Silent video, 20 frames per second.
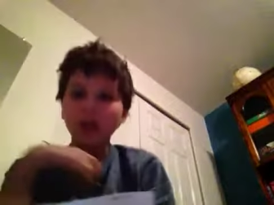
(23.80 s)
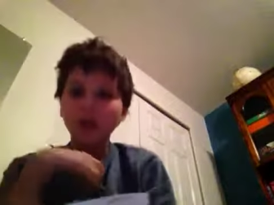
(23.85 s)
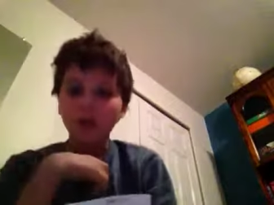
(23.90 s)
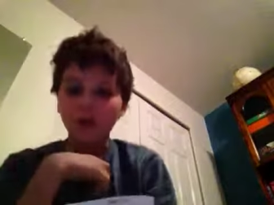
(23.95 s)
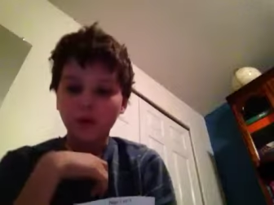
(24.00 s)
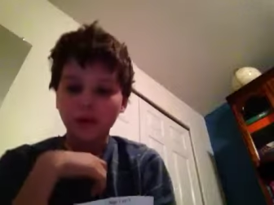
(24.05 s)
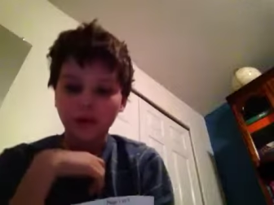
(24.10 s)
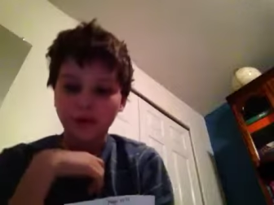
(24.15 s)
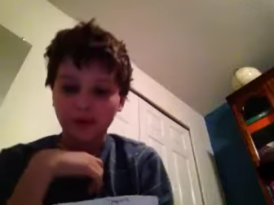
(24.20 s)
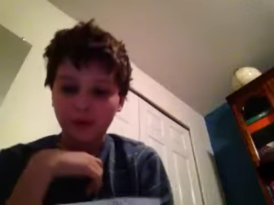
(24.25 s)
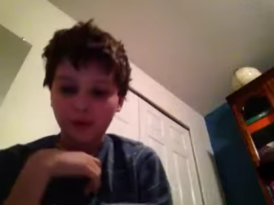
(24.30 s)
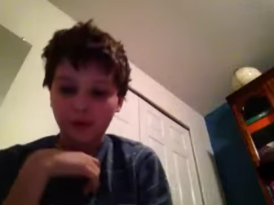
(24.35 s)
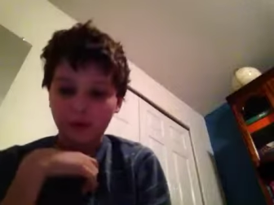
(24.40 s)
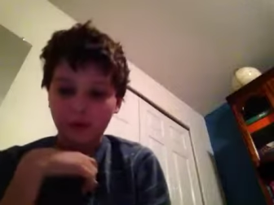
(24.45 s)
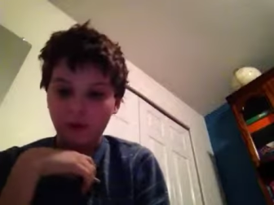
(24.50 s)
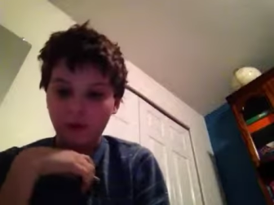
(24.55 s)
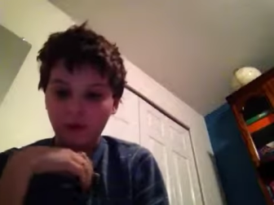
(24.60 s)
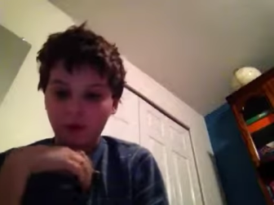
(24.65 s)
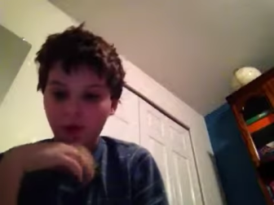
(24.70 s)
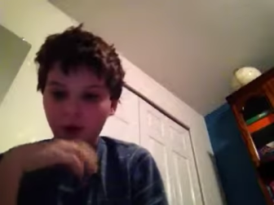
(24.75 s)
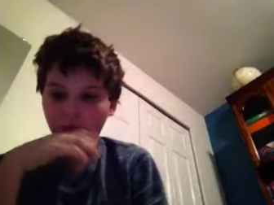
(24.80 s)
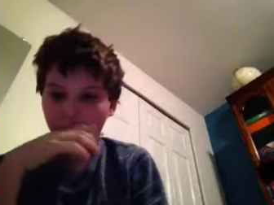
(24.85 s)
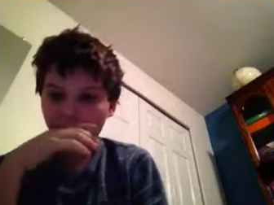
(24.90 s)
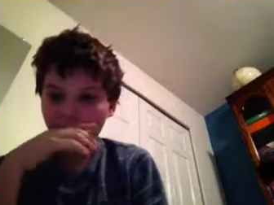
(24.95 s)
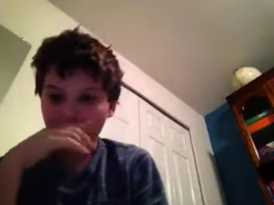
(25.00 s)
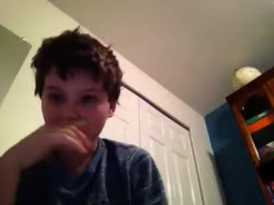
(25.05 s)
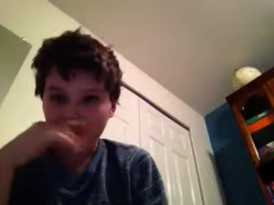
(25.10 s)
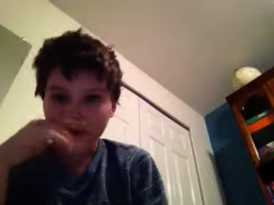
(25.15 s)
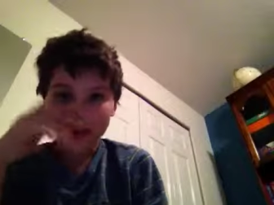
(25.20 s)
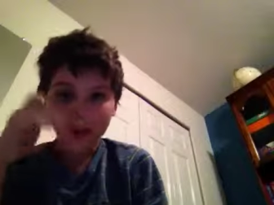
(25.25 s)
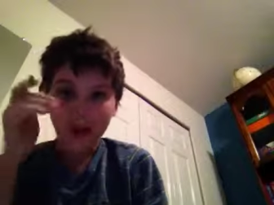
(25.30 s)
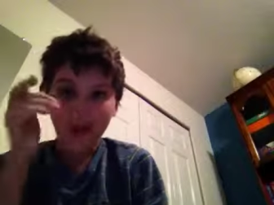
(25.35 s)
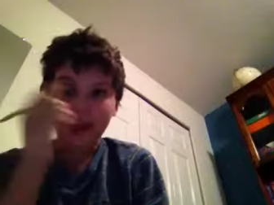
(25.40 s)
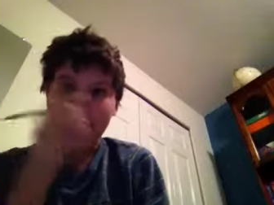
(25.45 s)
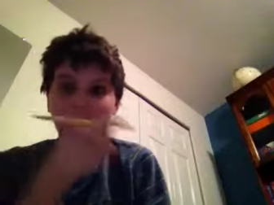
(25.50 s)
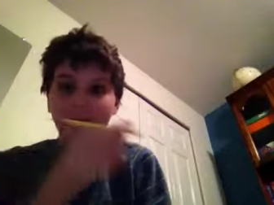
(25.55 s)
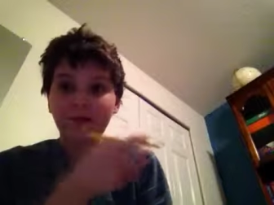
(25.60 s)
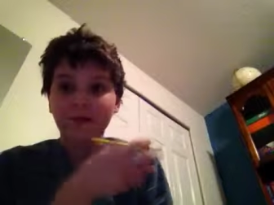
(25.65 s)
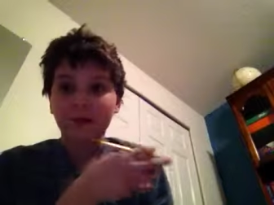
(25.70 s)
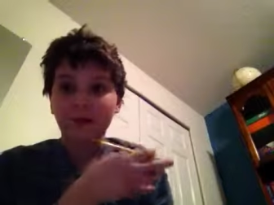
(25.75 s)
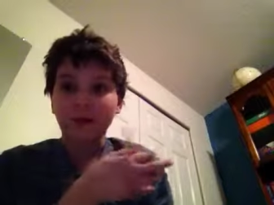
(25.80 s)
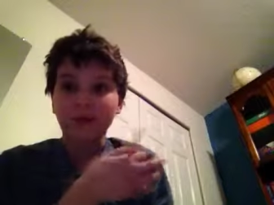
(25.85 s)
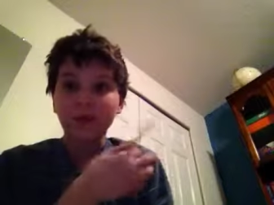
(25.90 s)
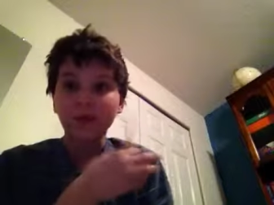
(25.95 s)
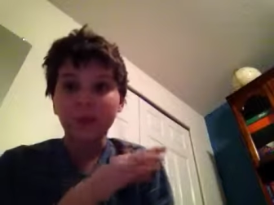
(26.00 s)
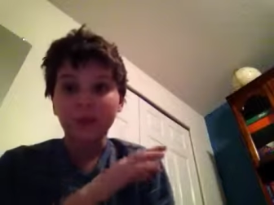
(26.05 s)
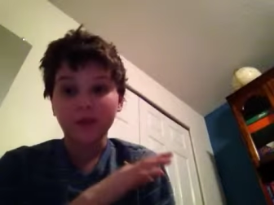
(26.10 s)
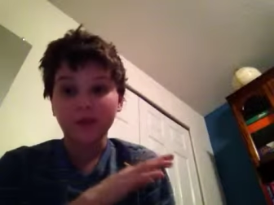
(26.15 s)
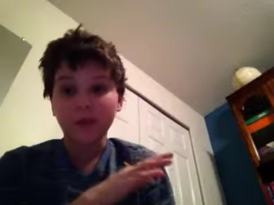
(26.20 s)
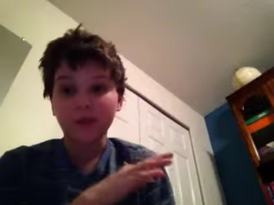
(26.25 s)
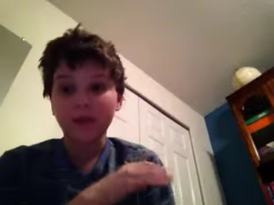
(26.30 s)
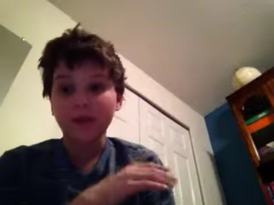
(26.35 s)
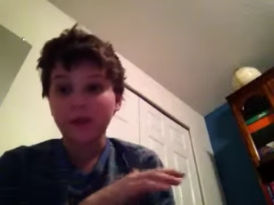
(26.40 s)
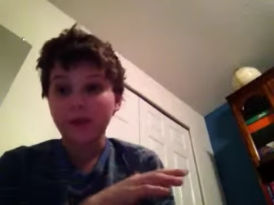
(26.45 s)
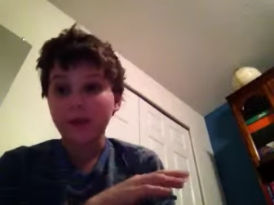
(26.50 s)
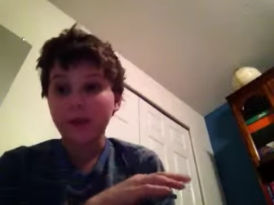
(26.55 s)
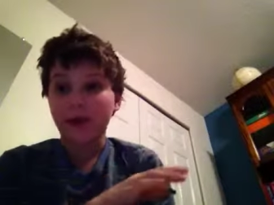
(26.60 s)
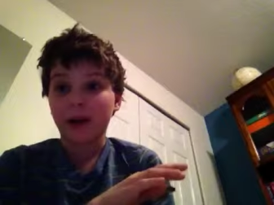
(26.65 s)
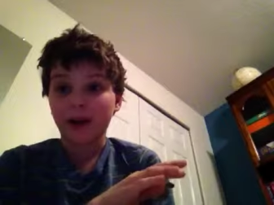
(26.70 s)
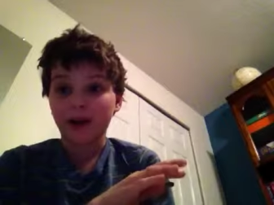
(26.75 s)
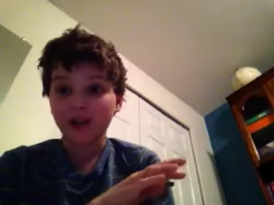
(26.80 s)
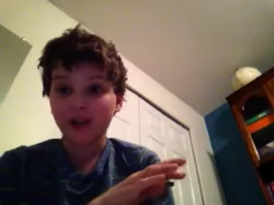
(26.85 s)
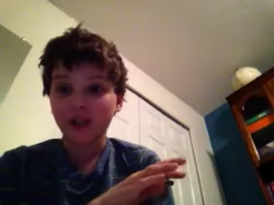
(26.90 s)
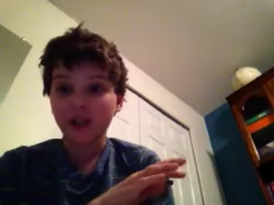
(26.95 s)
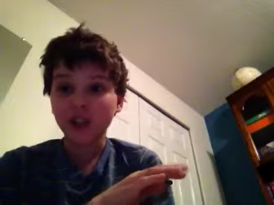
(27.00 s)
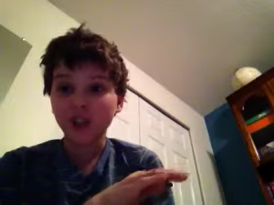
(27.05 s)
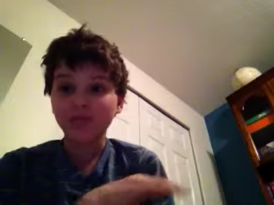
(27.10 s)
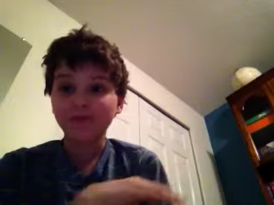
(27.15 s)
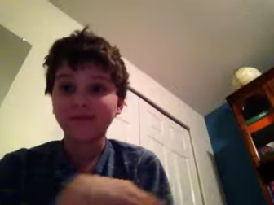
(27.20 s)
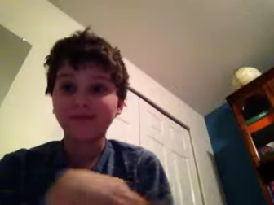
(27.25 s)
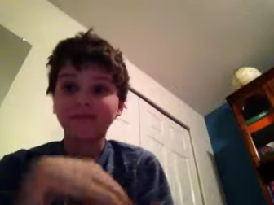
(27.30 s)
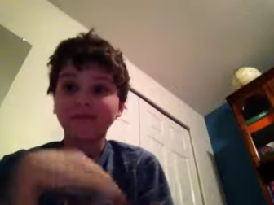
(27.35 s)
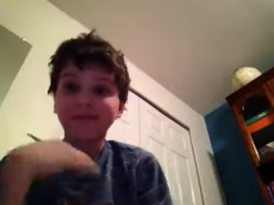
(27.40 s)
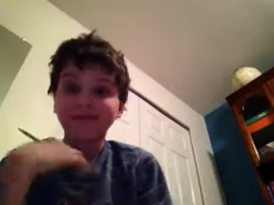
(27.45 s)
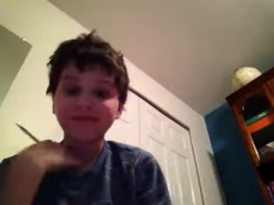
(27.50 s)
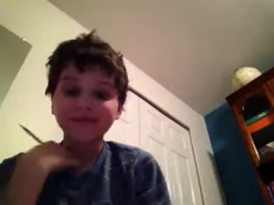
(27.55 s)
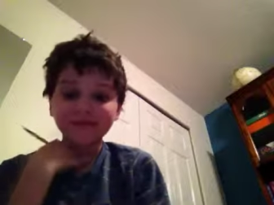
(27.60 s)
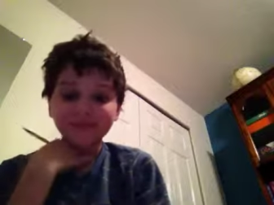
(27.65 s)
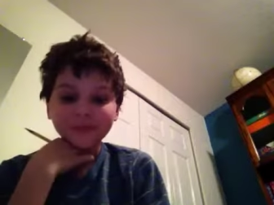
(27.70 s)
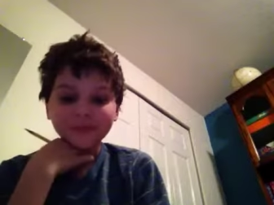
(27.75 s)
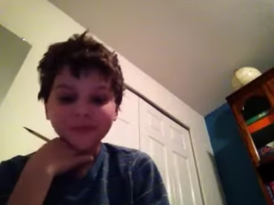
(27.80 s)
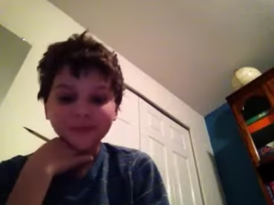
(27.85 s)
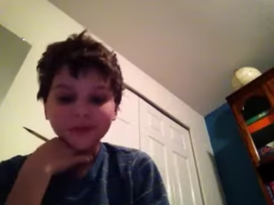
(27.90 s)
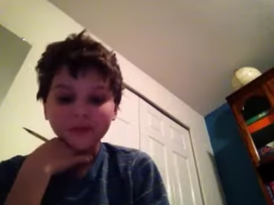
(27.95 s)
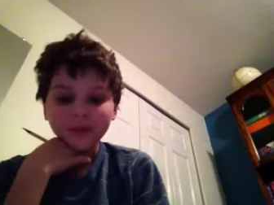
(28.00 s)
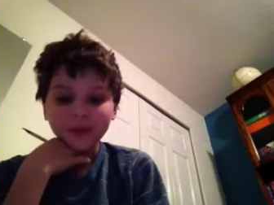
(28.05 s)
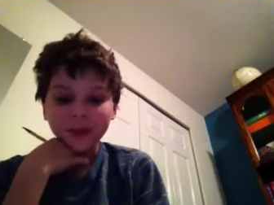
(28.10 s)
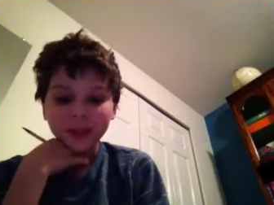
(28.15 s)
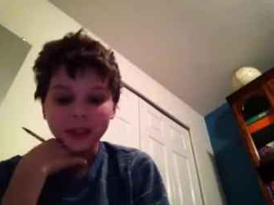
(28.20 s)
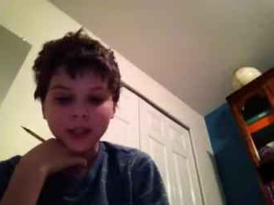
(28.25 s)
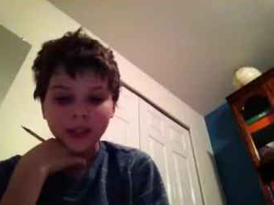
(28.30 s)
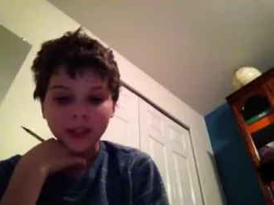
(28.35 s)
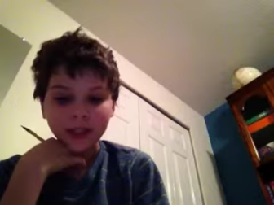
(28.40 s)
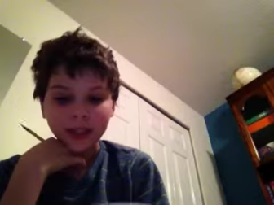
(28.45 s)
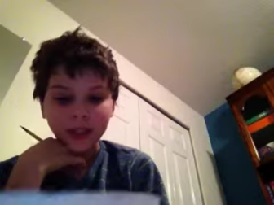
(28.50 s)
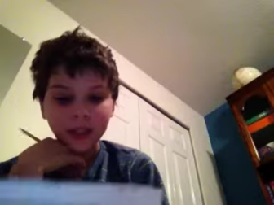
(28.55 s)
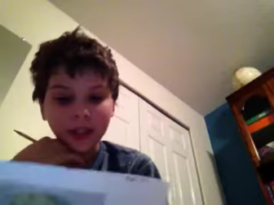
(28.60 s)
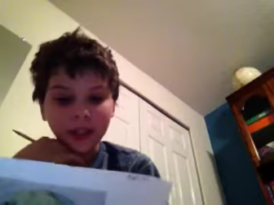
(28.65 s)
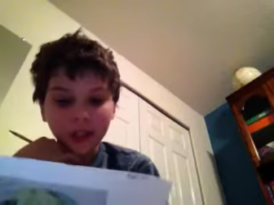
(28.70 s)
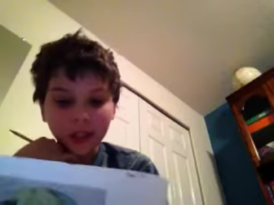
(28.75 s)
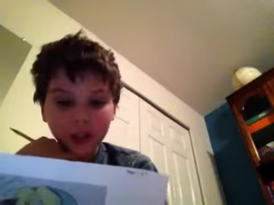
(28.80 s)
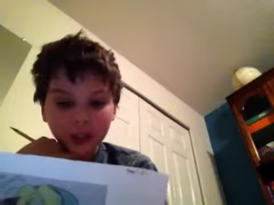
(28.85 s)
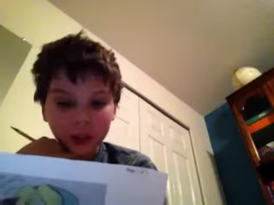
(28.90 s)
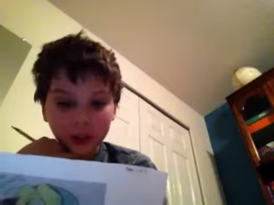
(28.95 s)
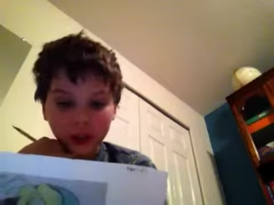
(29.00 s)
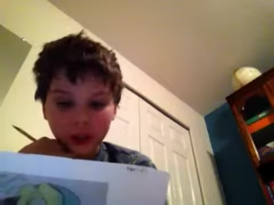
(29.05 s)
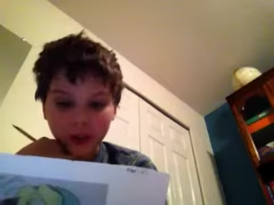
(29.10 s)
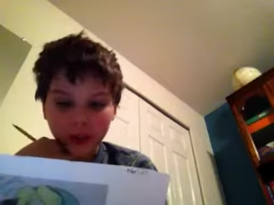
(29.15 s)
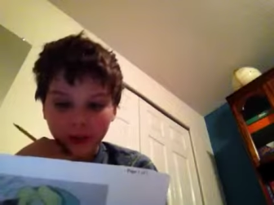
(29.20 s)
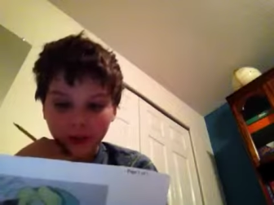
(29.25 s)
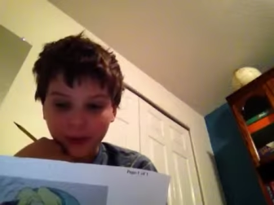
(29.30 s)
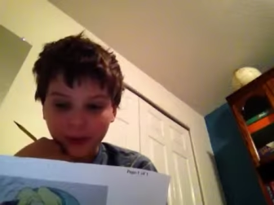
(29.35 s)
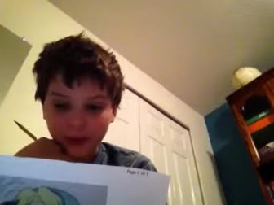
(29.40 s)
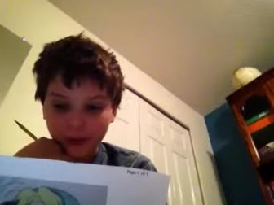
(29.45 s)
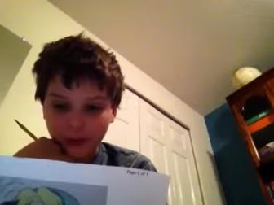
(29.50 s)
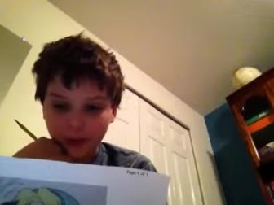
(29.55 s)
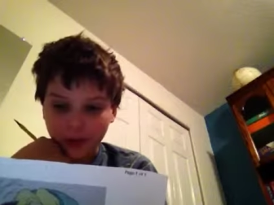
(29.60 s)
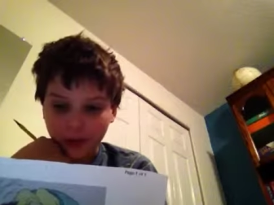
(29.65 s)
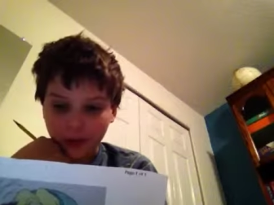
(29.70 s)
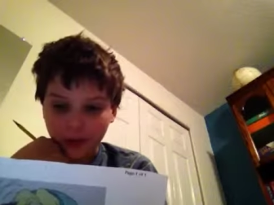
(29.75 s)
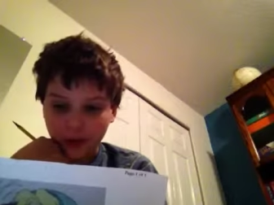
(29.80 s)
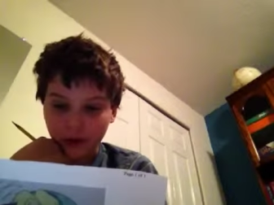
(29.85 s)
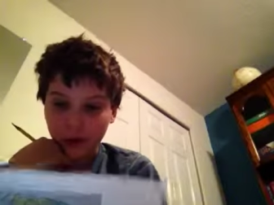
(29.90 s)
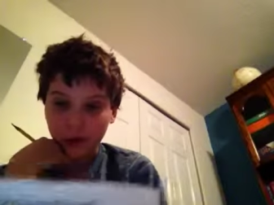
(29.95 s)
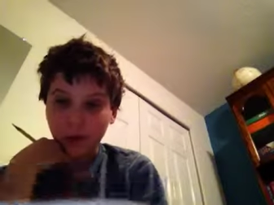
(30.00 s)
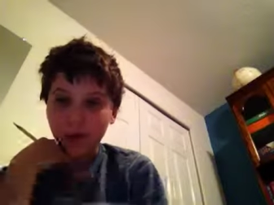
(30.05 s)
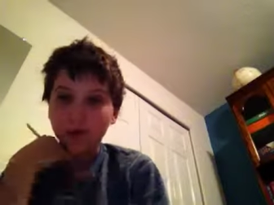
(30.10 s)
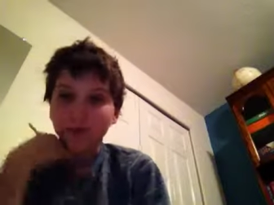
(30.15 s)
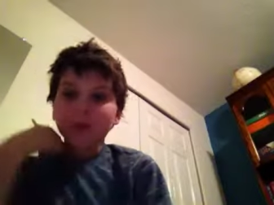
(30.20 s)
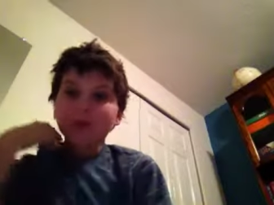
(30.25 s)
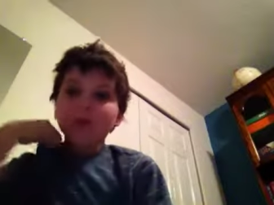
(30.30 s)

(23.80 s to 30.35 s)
what is your favorite video game? And that for me personally would be Bioshock. Second, who is your favorite YouTuber?